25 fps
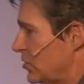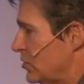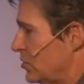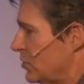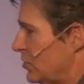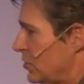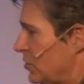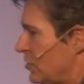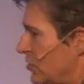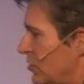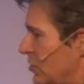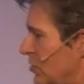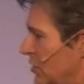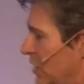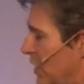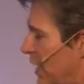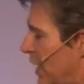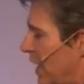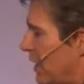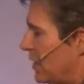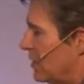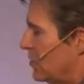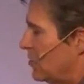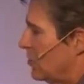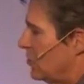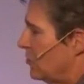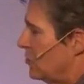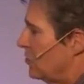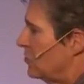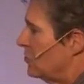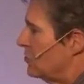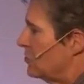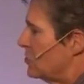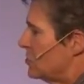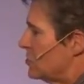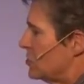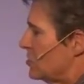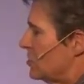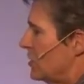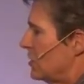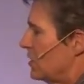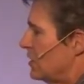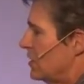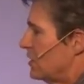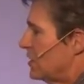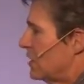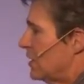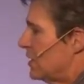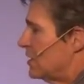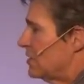good that you
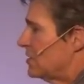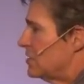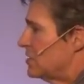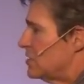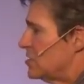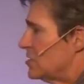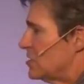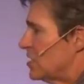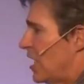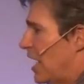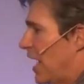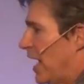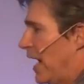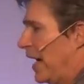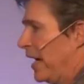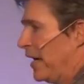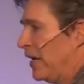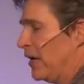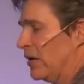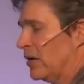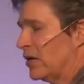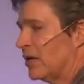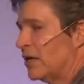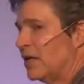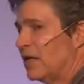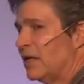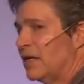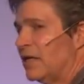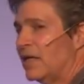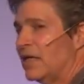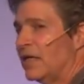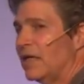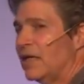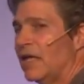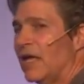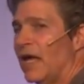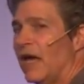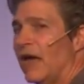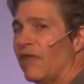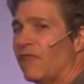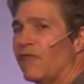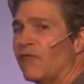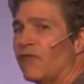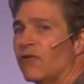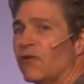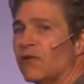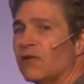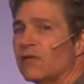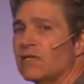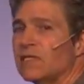seek and desire.
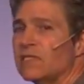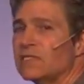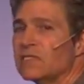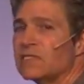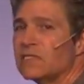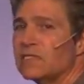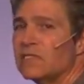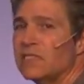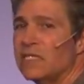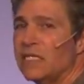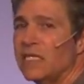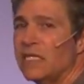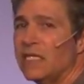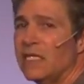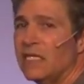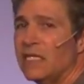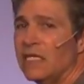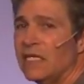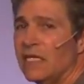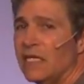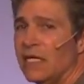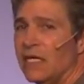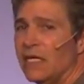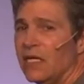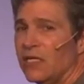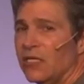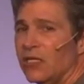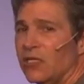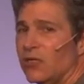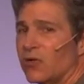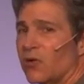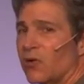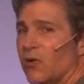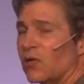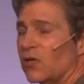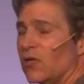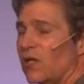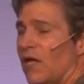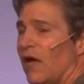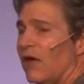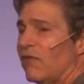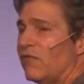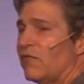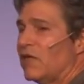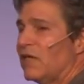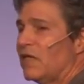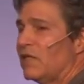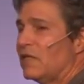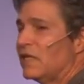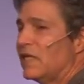Effortlessly, you're
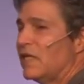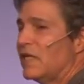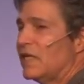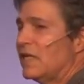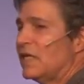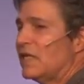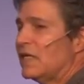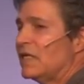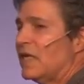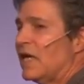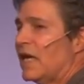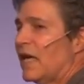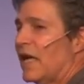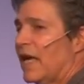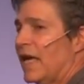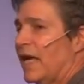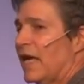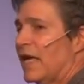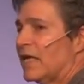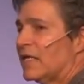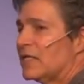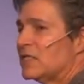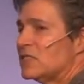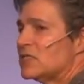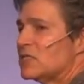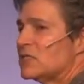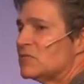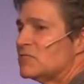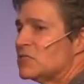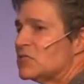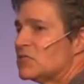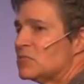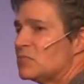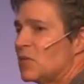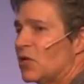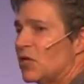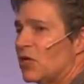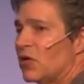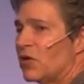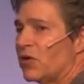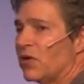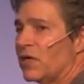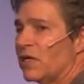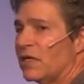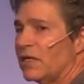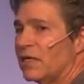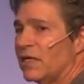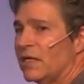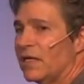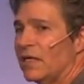lovingly in the hands of
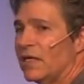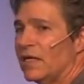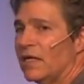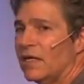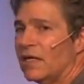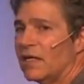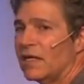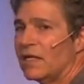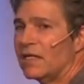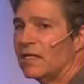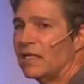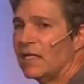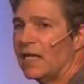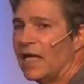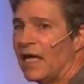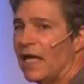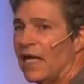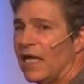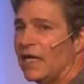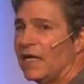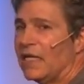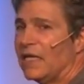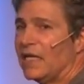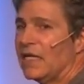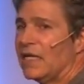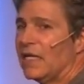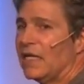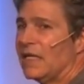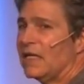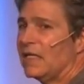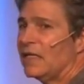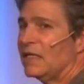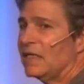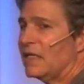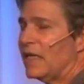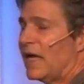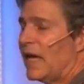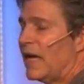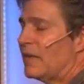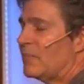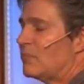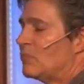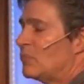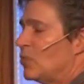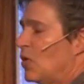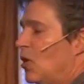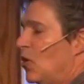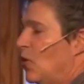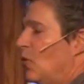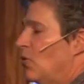Spirit, letting
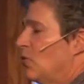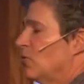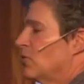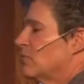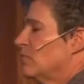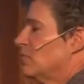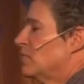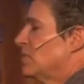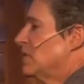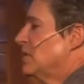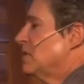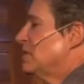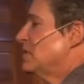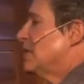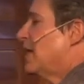that boat be